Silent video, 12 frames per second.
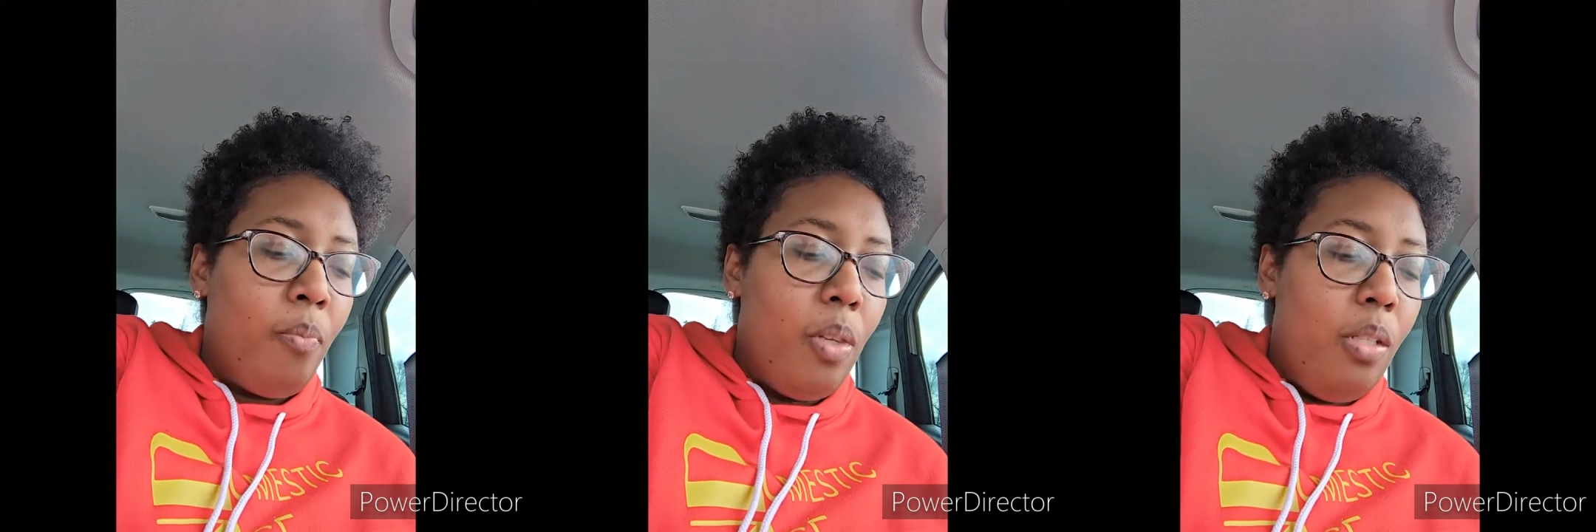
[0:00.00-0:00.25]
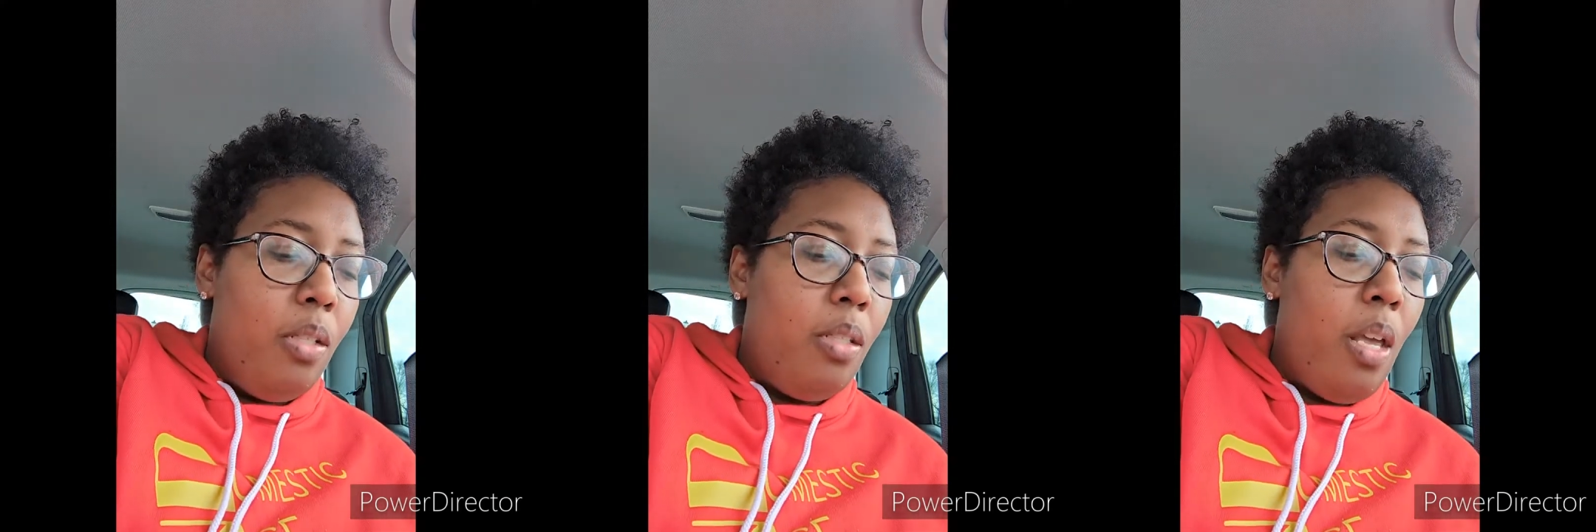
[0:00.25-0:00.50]

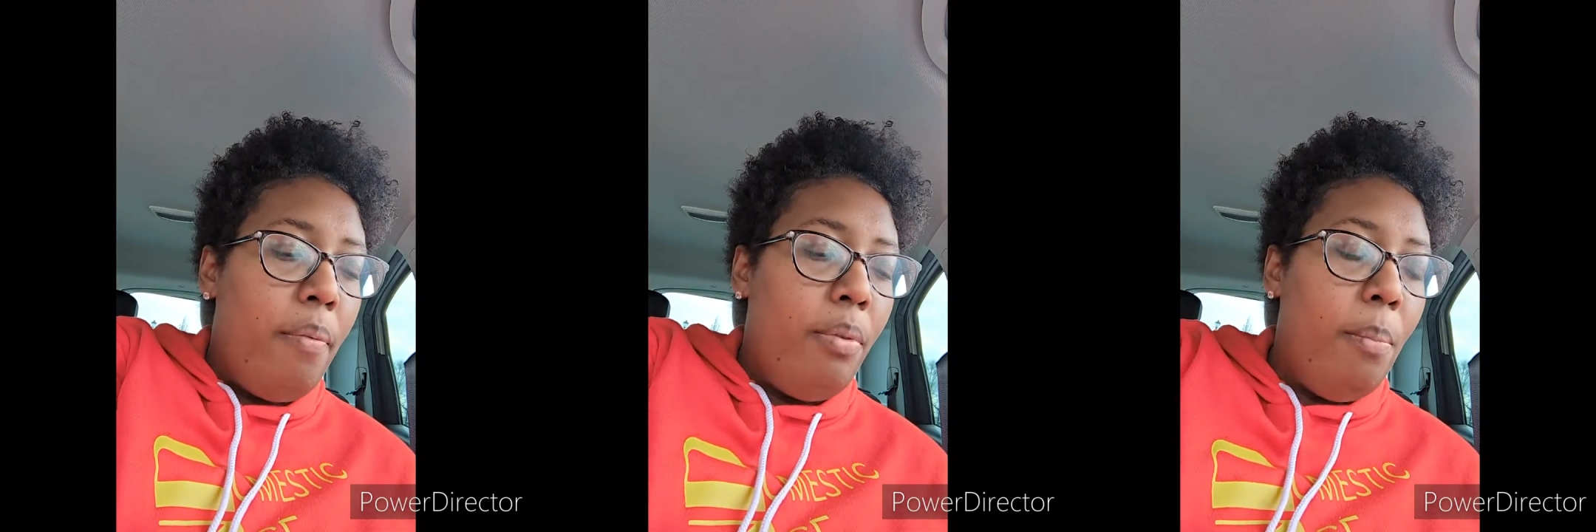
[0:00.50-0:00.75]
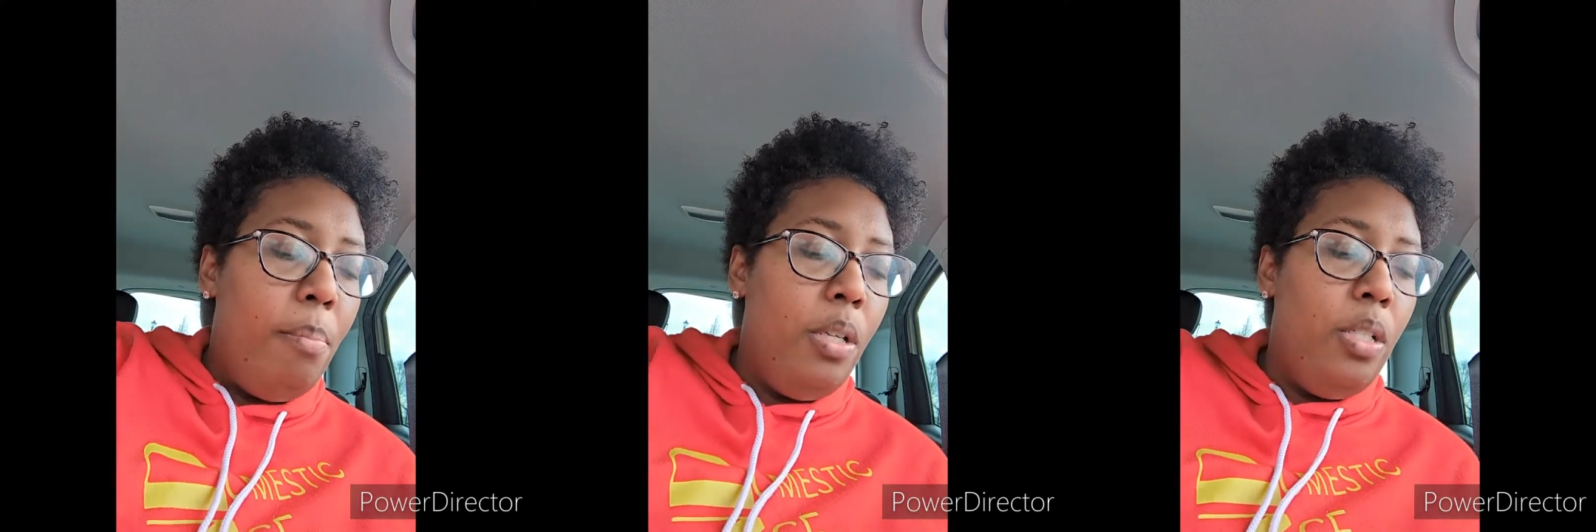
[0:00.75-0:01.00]
just have
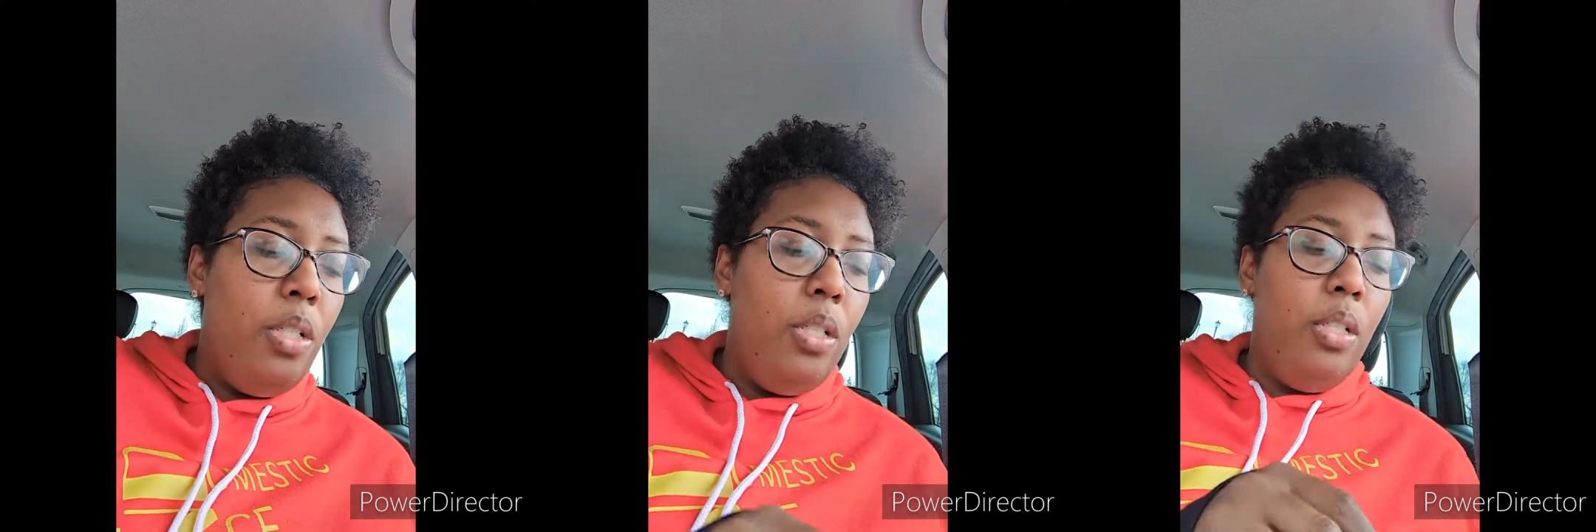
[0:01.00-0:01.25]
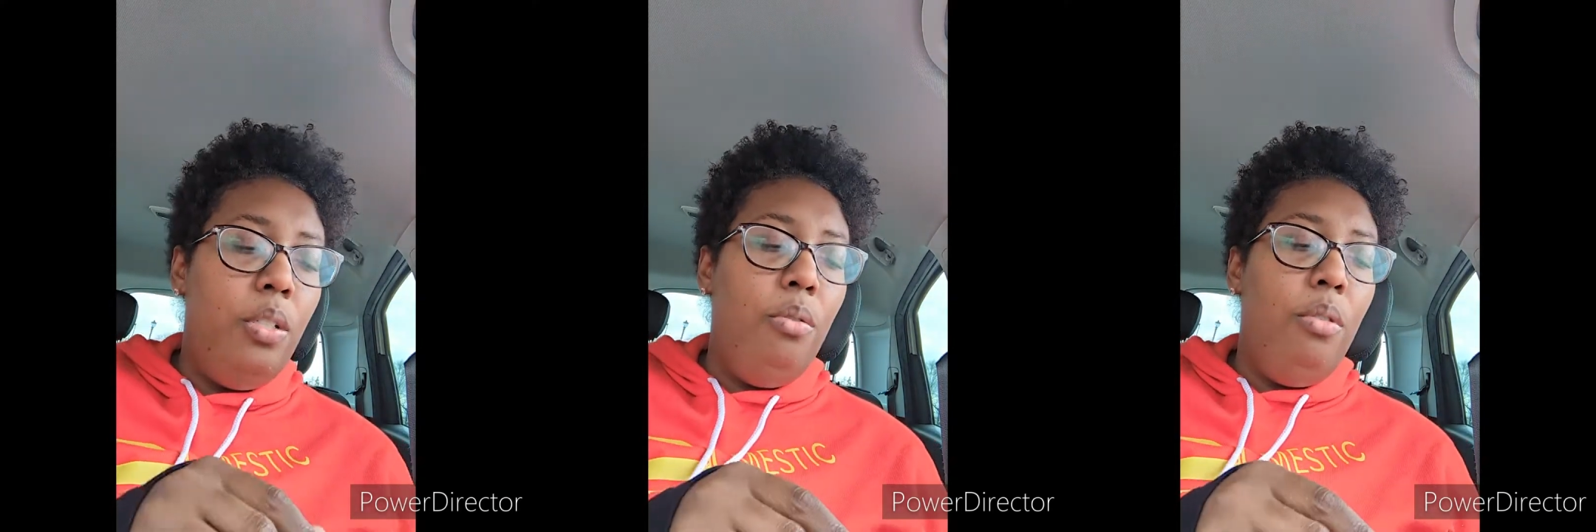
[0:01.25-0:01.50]
to budget
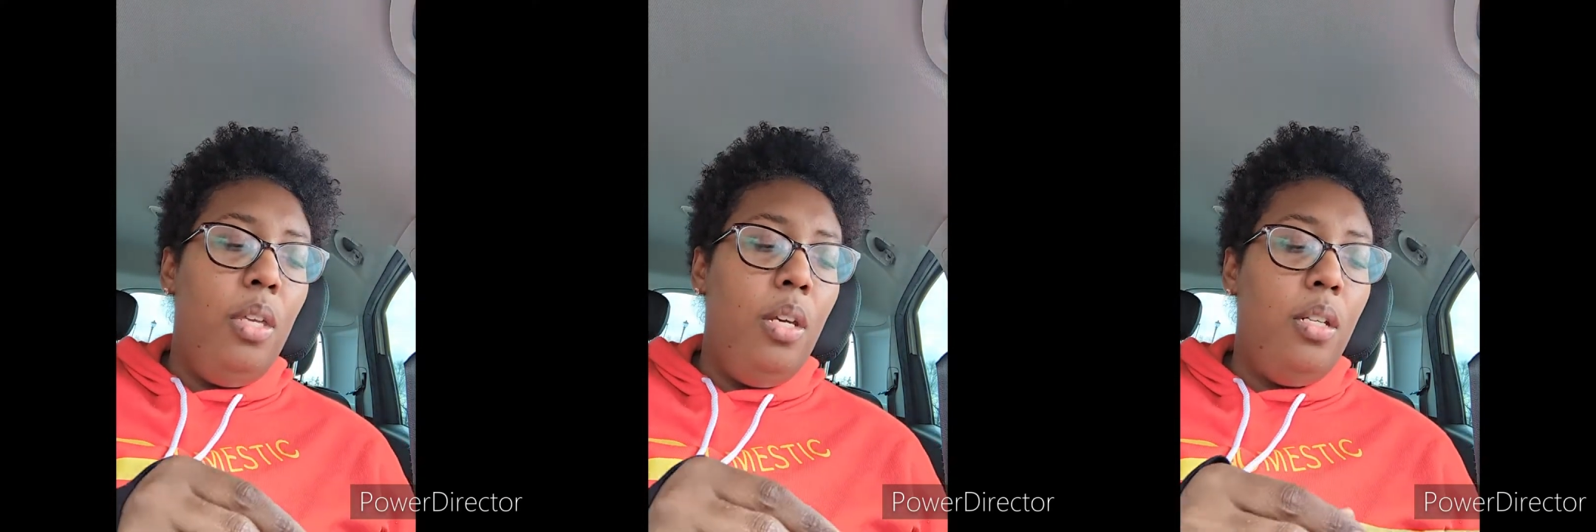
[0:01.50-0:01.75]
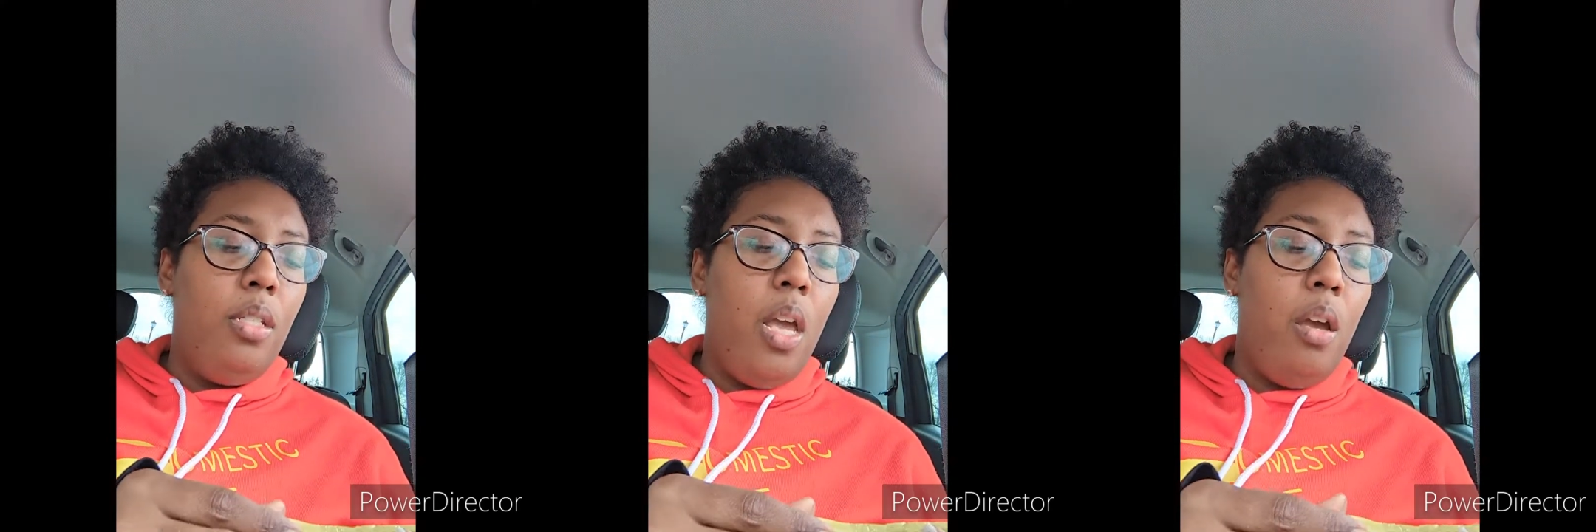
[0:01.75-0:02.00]
and do
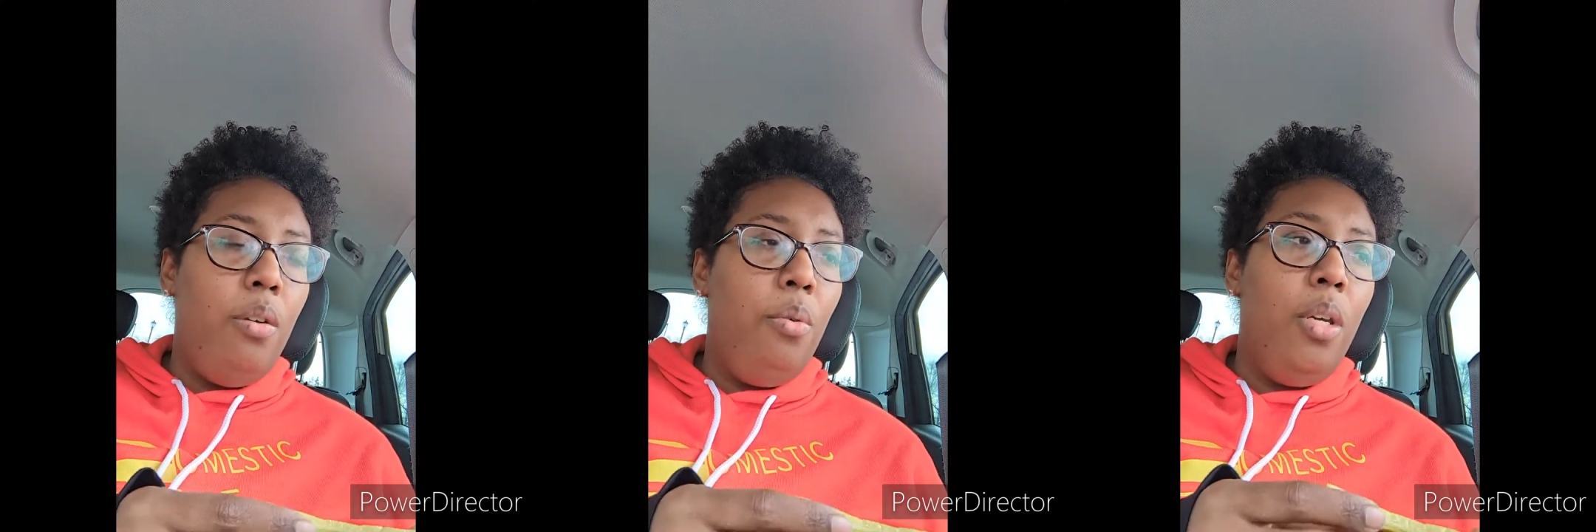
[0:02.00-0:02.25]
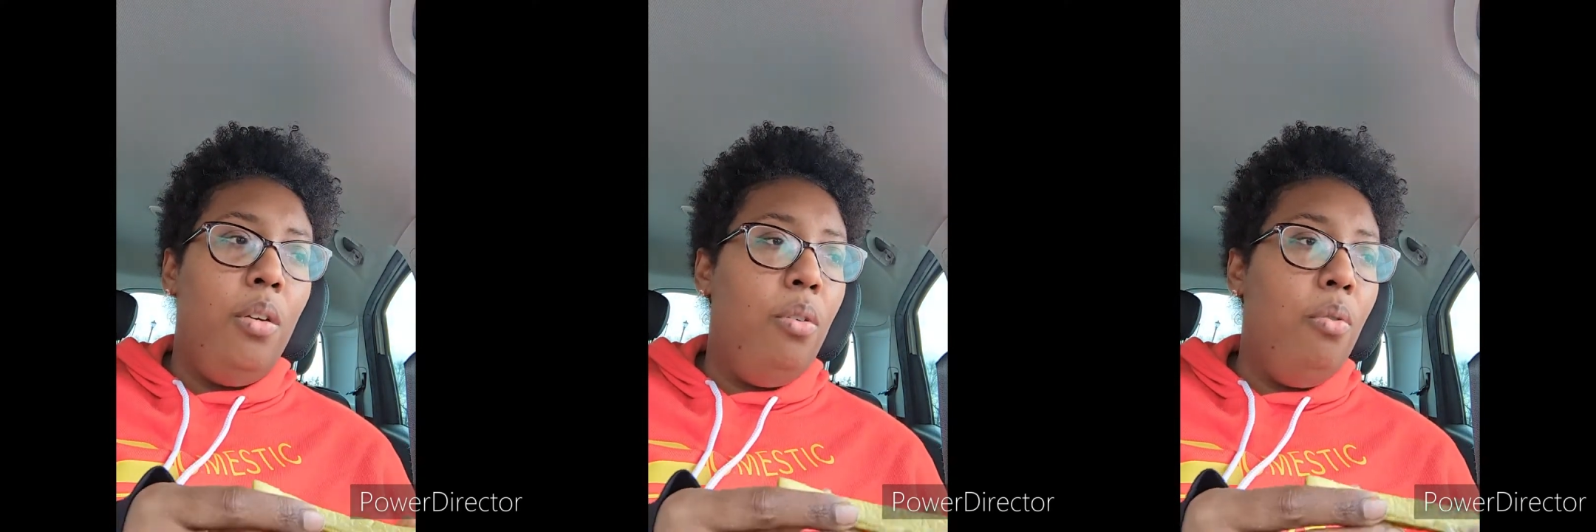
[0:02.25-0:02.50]
things how you
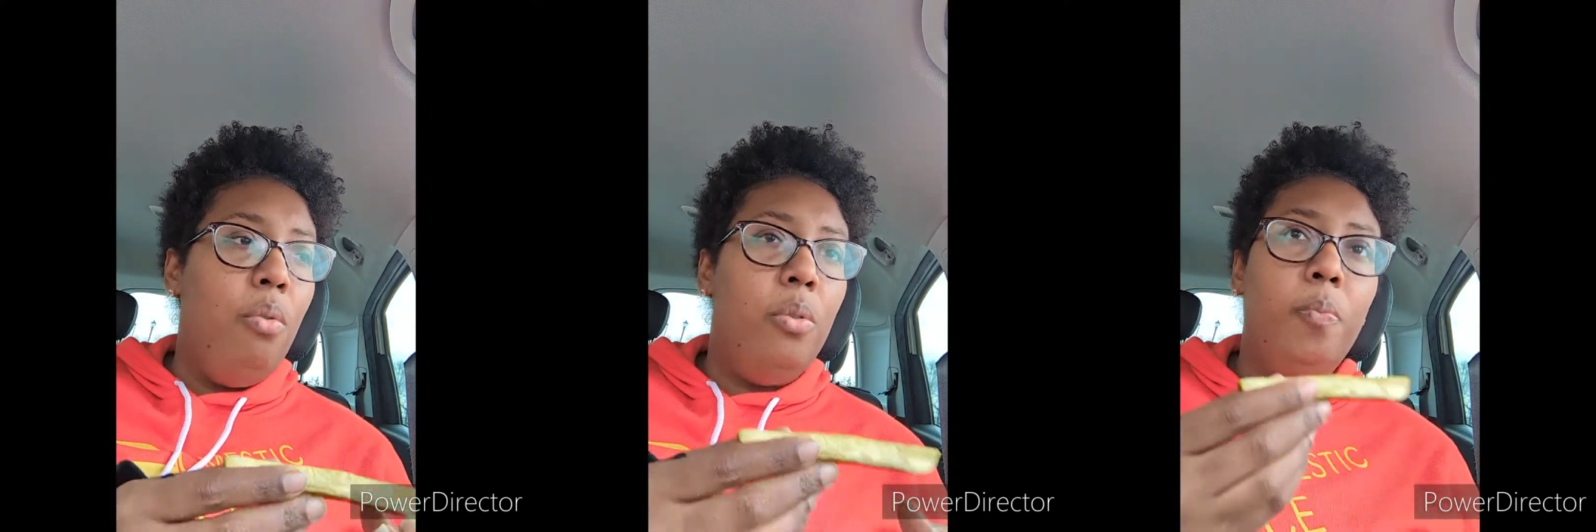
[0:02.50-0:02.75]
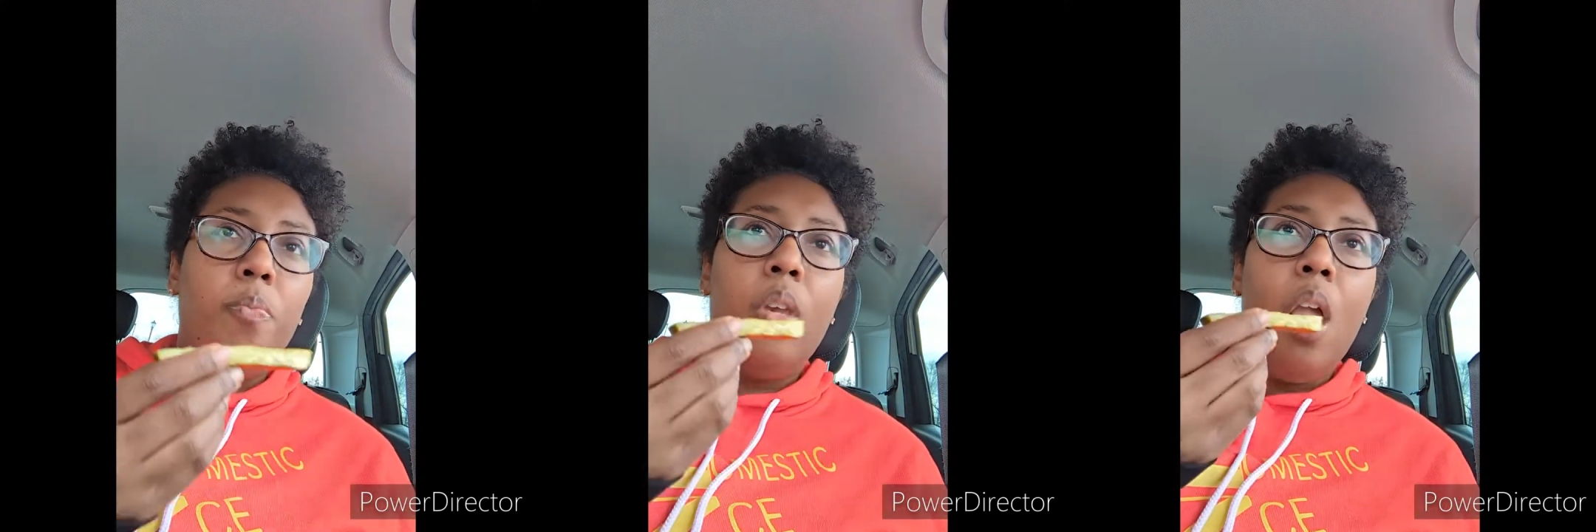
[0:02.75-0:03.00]
can do them.